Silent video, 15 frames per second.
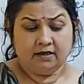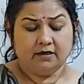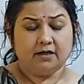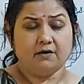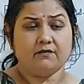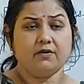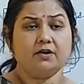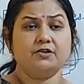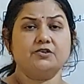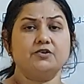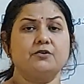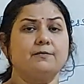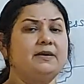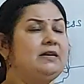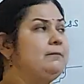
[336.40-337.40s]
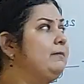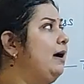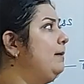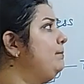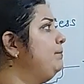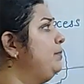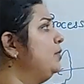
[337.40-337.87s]
Now what do you mean
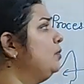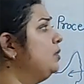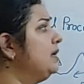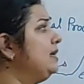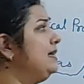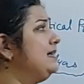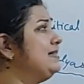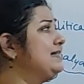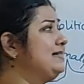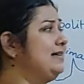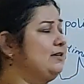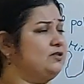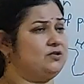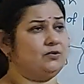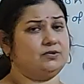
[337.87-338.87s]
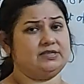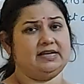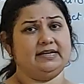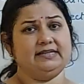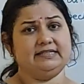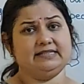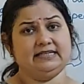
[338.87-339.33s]
by pluralistic
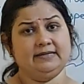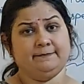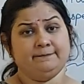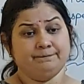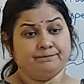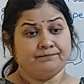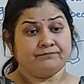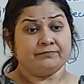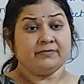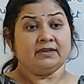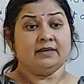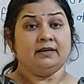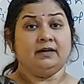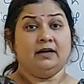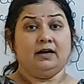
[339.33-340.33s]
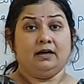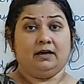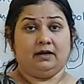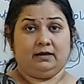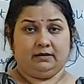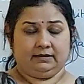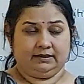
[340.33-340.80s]
society?
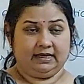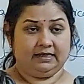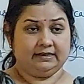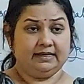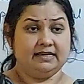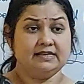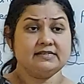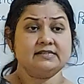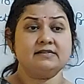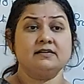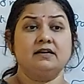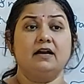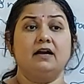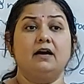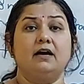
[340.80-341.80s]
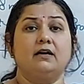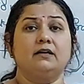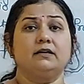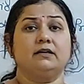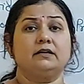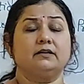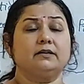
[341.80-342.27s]
That is
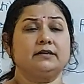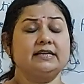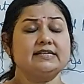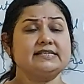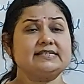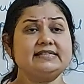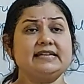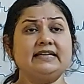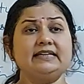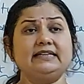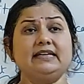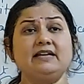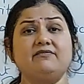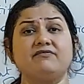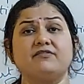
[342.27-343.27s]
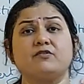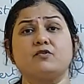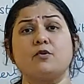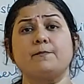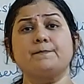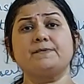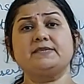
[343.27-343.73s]
distinctive
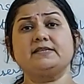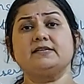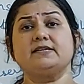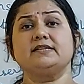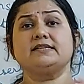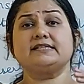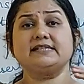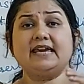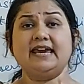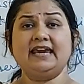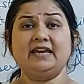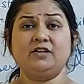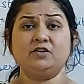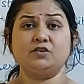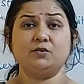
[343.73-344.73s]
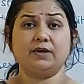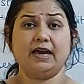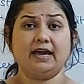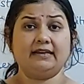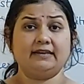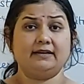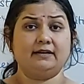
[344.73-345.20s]
groups staying
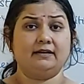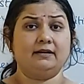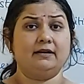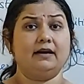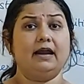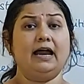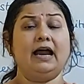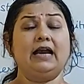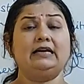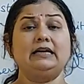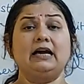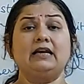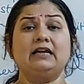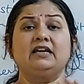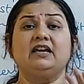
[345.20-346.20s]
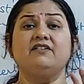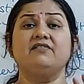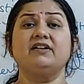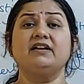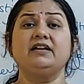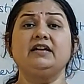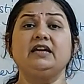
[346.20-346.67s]
together and are
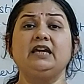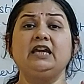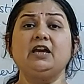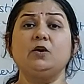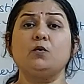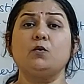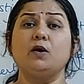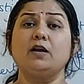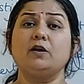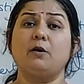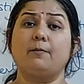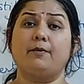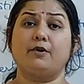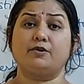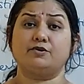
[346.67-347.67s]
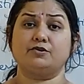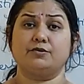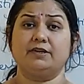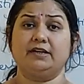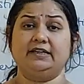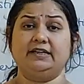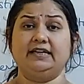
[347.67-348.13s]
given equal
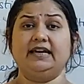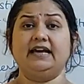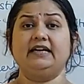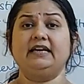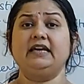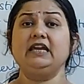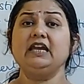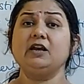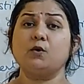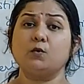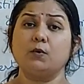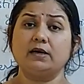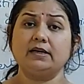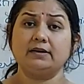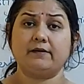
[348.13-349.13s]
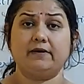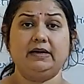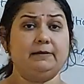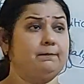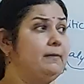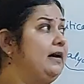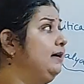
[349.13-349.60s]
opportunity and equal
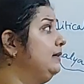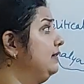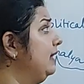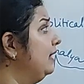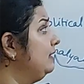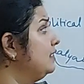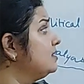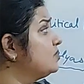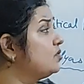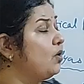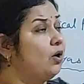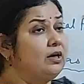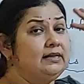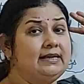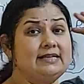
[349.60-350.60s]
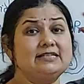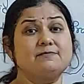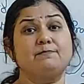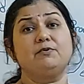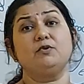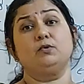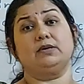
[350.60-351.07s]
treatment, that is called
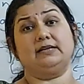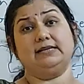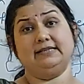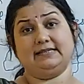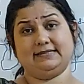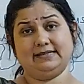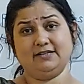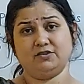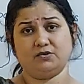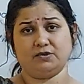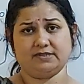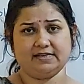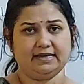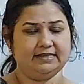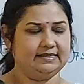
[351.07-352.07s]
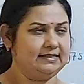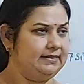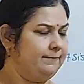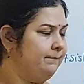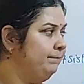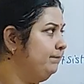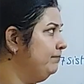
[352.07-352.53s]
as pluralistic society.
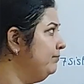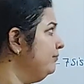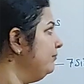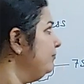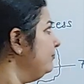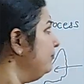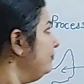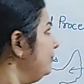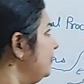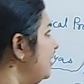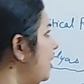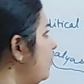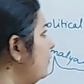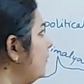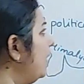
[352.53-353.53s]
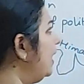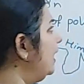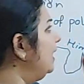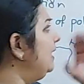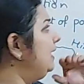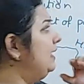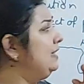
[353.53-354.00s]
Now
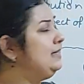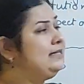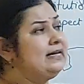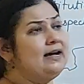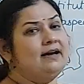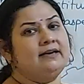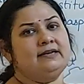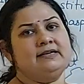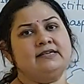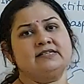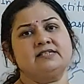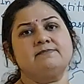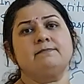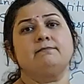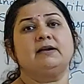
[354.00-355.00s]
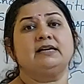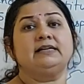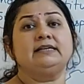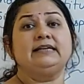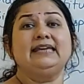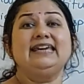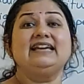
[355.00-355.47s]
why India is
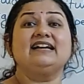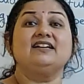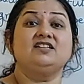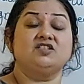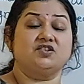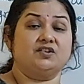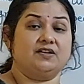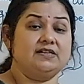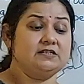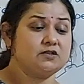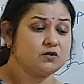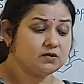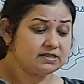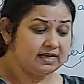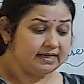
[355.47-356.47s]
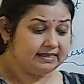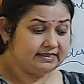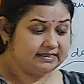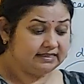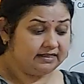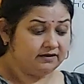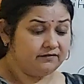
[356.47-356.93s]
multicultural
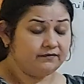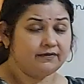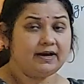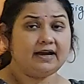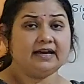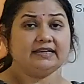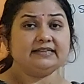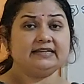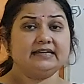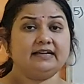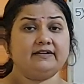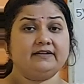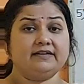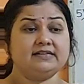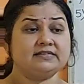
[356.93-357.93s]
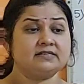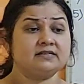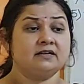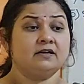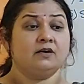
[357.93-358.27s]
society? Why there is